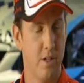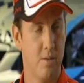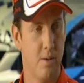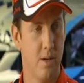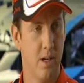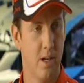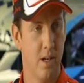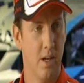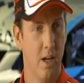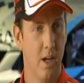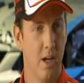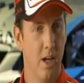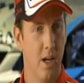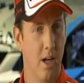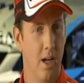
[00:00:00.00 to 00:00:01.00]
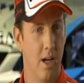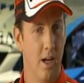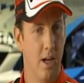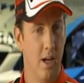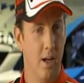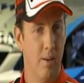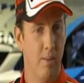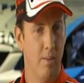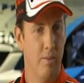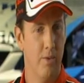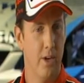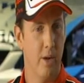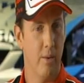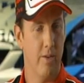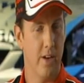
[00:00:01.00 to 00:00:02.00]
It's been,
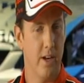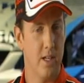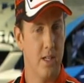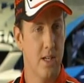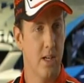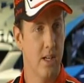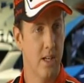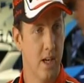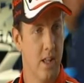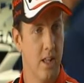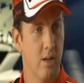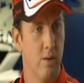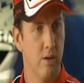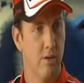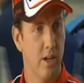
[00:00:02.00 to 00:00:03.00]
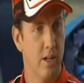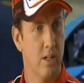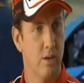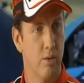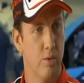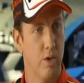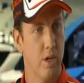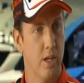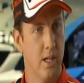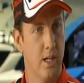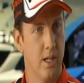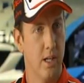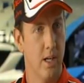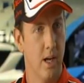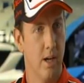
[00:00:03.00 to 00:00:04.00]
you know, we've had to stick together. We've had to
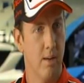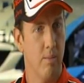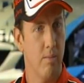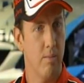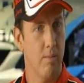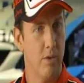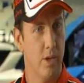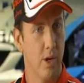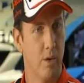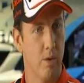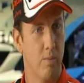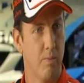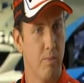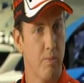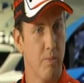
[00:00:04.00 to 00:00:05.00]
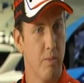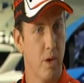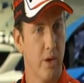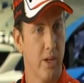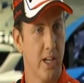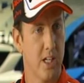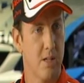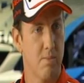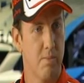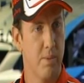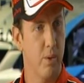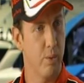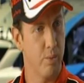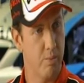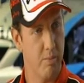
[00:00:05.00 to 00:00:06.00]
really, you know, I guess
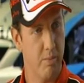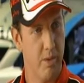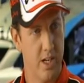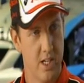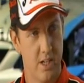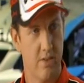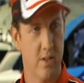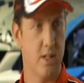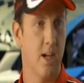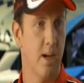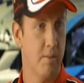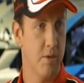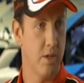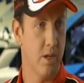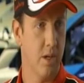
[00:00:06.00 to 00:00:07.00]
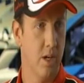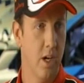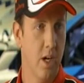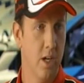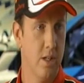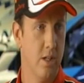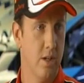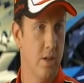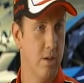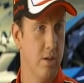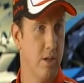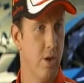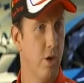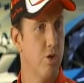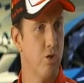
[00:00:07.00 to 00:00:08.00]
build each of us up to
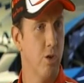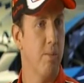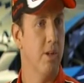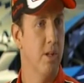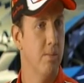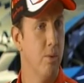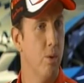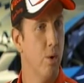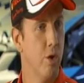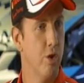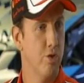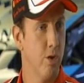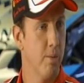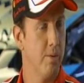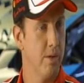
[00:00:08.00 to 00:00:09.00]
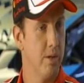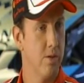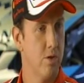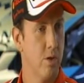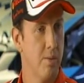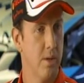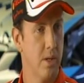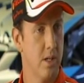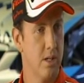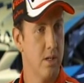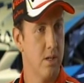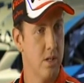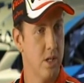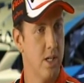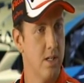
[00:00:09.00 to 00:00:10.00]
not dropping the ball and dropping your
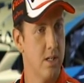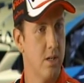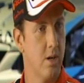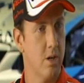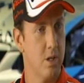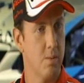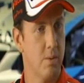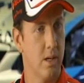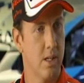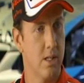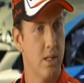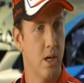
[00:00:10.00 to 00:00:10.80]
chin, so to speak.